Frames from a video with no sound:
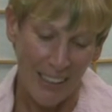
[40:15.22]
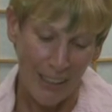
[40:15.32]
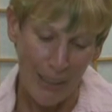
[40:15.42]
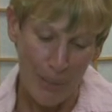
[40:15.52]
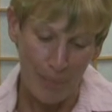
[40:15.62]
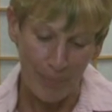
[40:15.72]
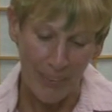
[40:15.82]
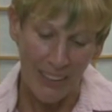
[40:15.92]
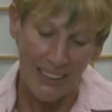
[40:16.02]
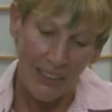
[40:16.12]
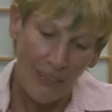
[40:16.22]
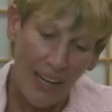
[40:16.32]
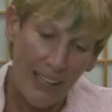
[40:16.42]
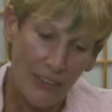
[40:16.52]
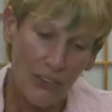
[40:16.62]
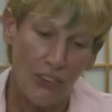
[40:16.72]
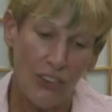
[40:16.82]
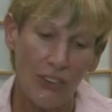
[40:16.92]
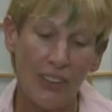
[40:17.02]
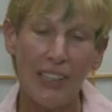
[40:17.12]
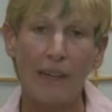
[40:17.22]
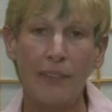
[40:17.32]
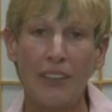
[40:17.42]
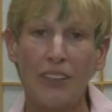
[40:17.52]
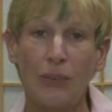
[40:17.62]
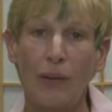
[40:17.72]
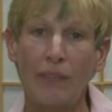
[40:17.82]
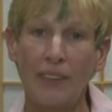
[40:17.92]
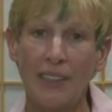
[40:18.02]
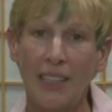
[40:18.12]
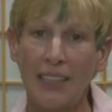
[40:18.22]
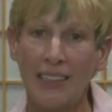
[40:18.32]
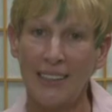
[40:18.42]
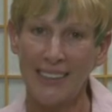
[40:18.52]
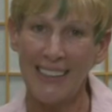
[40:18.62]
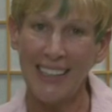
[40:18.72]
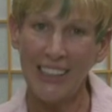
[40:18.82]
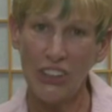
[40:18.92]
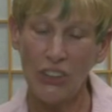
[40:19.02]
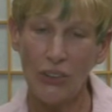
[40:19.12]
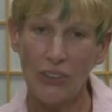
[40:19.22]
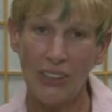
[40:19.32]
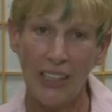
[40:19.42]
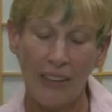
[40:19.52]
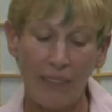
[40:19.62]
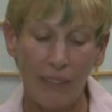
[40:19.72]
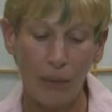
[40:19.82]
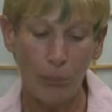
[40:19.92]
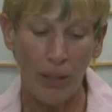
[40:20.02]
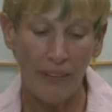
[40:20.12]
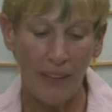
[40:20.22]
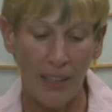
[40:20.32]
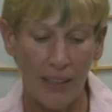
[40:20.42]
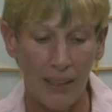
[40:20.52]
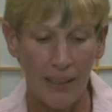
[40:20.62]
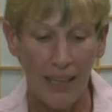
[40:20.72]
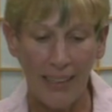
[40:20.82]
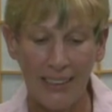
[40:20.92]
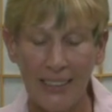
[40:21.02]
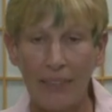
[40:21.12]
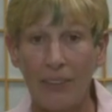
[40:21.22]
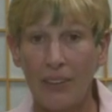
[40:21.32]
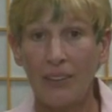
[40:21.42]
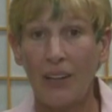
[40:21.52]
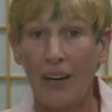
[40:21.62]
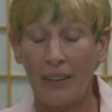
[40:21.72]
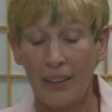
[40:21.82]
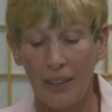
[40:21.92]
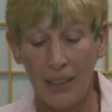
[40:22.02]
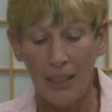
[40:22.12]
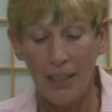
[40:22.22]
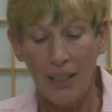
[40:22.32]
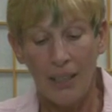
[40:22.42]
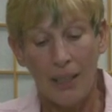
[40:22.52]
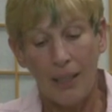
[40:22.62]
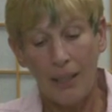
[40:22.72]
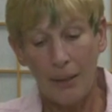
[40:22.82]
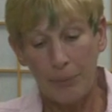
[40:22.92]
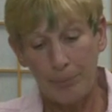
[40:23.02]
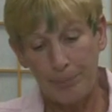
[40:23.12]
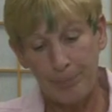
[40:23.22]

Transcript: Um, so I urge you to come to the 12 and Zen. It's the second Tuesday of every month and at 7 o'clock. Um,